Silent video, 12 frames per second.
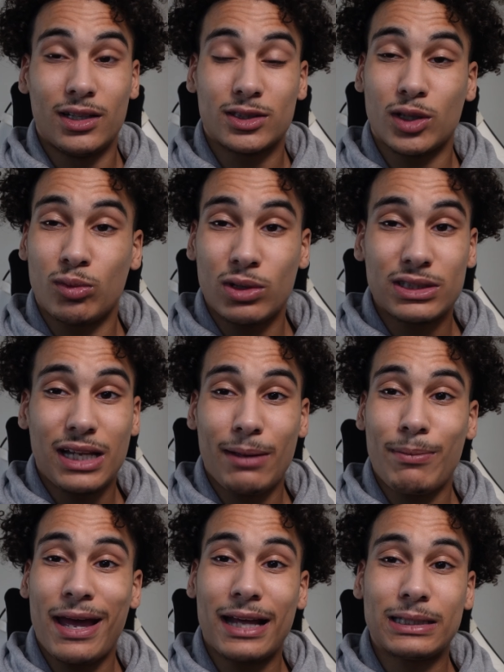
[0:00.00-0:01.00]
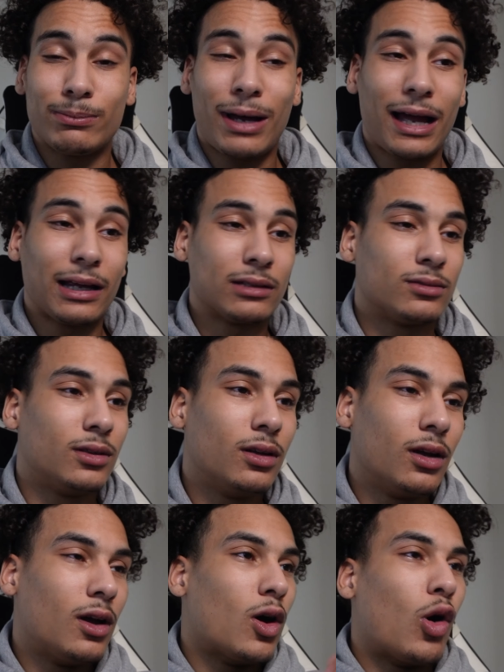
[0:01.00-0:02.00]
So once they pass by,
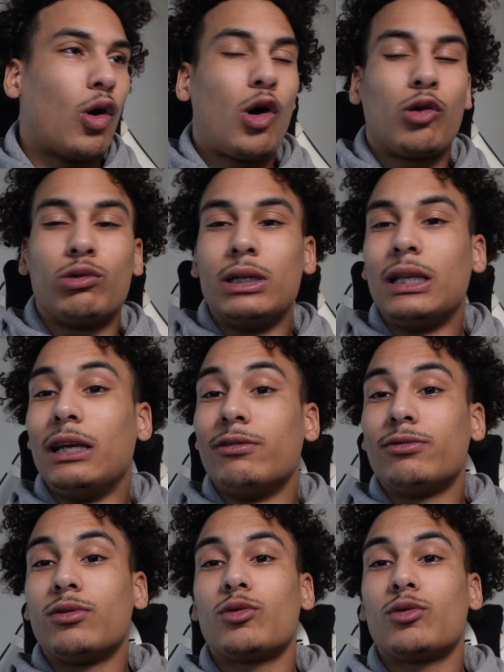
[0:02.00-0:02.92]
all relief.